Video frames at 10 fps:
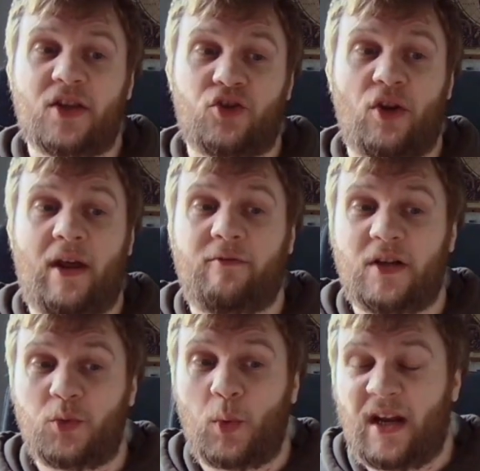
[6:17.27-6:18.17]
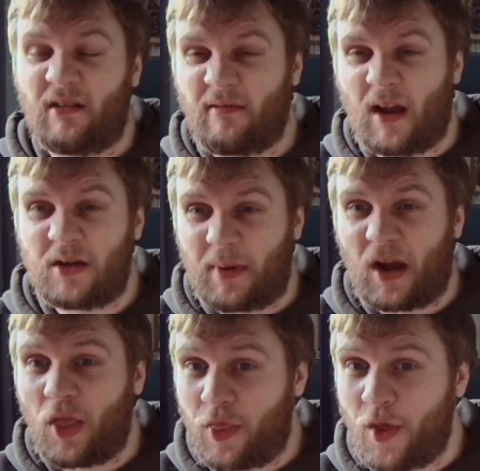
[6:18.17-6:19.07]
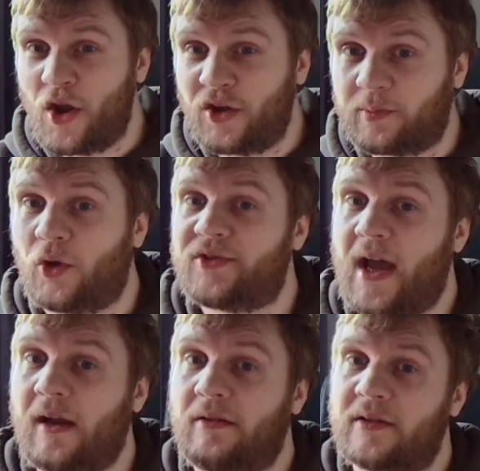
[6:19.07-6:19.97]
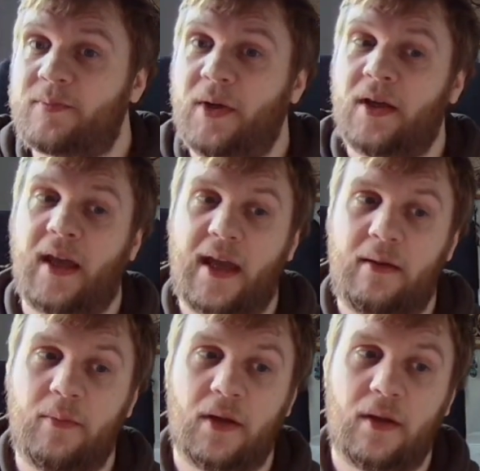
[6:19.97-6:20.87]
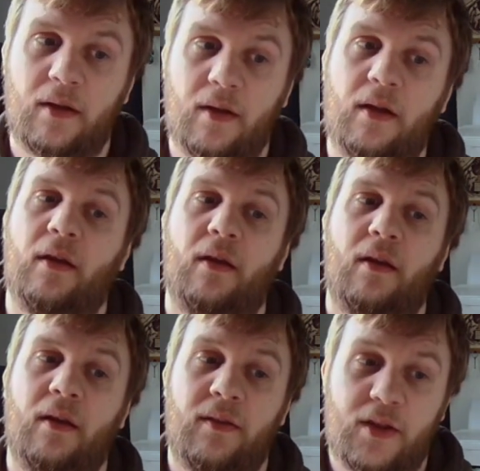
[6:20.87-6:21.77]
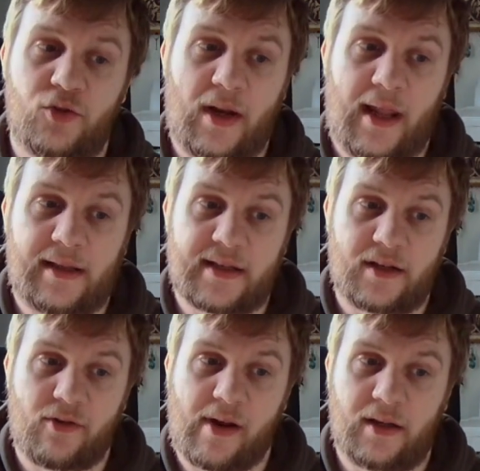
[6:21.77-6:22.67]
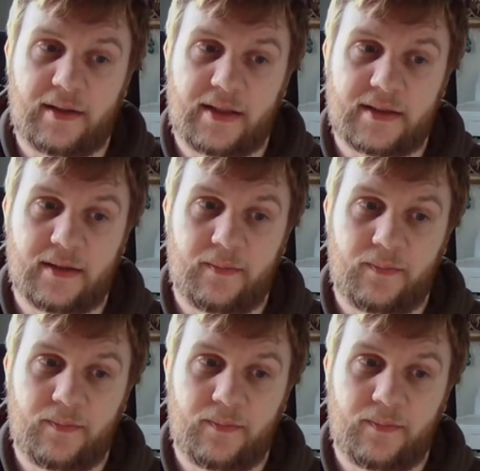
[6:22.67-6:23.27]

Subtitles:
is on average winning around about a third more tackles per game than Trent Alexander-Arnold is.